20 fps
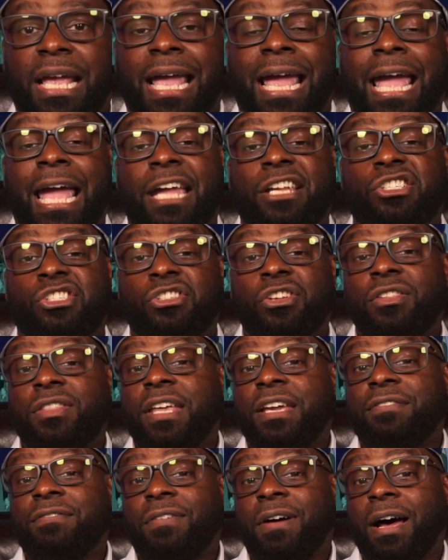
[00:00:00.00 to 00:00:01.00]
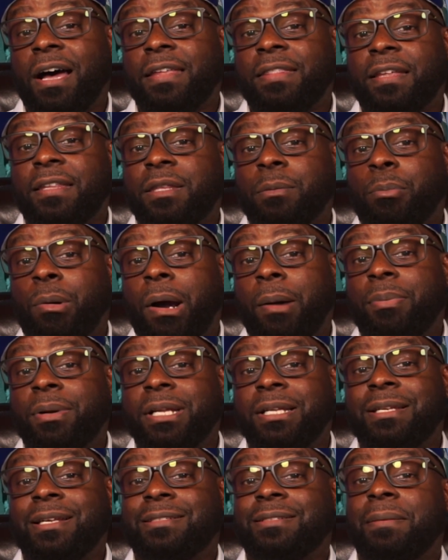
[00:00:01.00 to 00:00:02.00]
And should they find that the
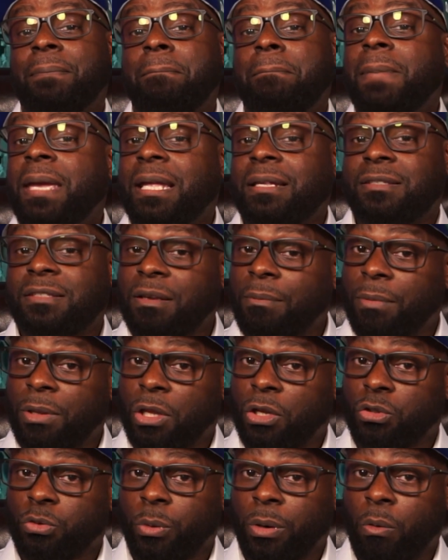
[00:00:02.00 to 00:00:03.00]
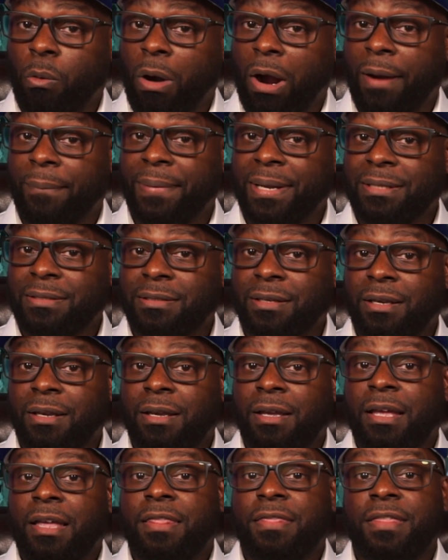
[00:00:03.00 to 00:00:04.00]
property doesn't meet some of those requirements,
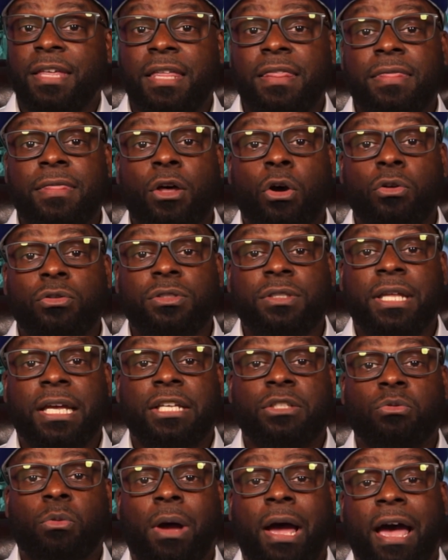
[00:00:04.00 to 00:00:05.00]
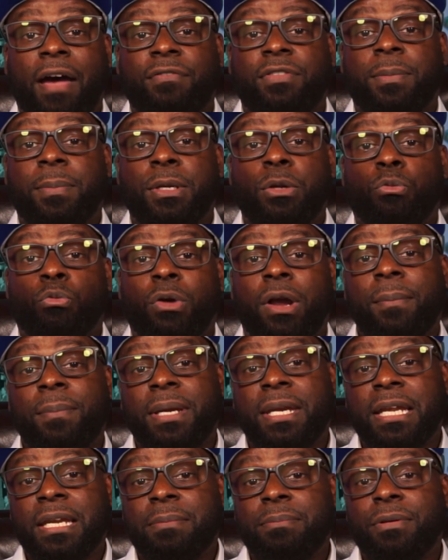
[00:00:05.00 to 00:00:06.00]
then those things will have to be
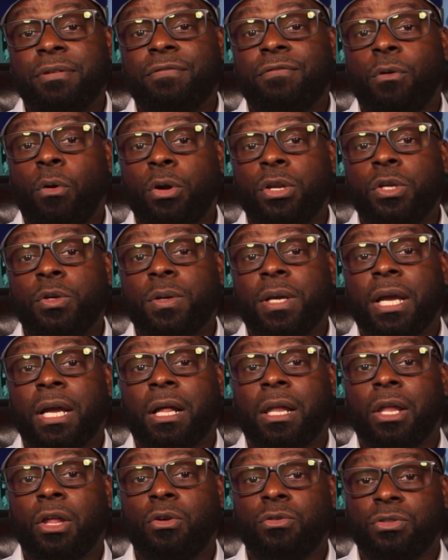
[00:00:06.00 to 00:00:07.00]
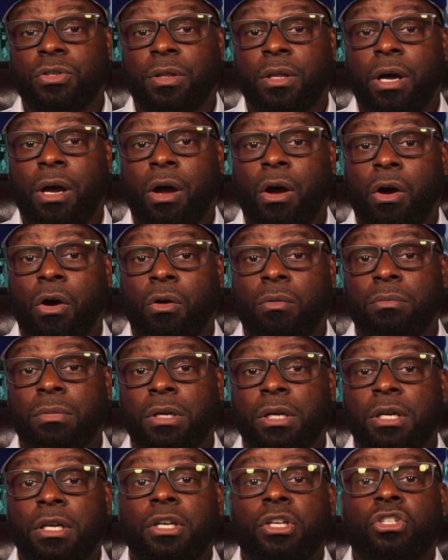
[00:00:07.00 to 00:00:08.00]
remedied before you can close on a home.
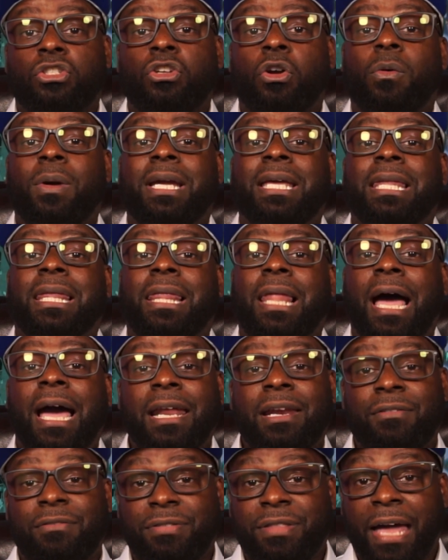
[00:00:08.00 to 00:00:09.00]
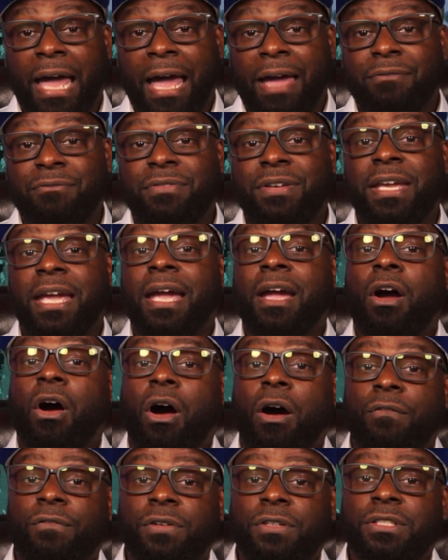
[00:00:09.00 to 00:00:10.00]
So in light of that, VA
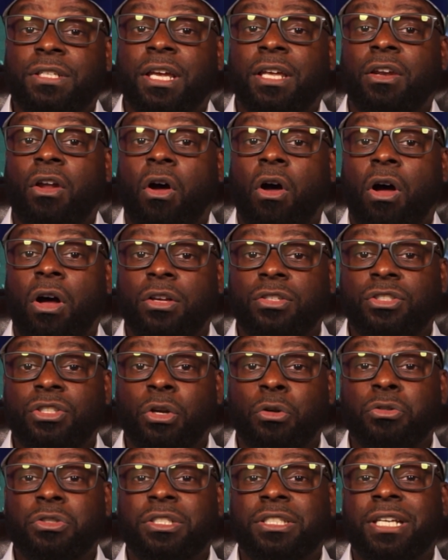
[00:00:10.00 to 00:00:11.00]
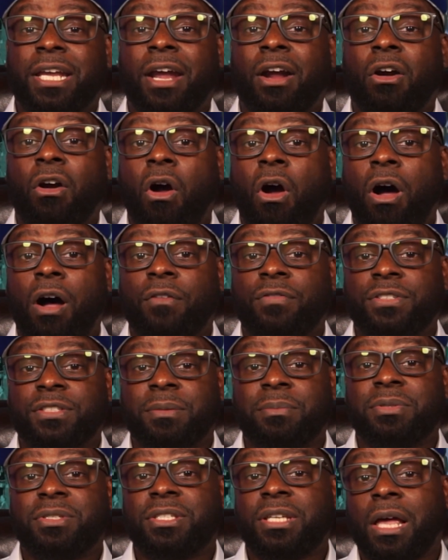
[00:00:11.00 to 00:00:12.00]
offers can also scare off
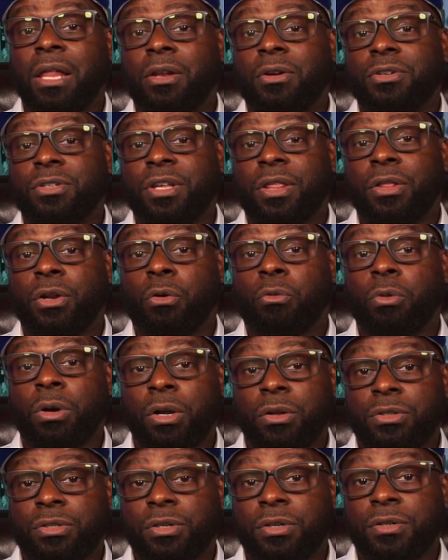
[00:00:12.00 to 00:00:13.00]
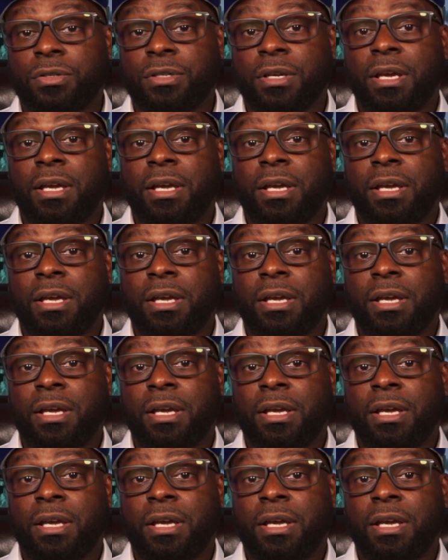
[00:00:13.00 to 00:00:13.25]
some sellers and their realtors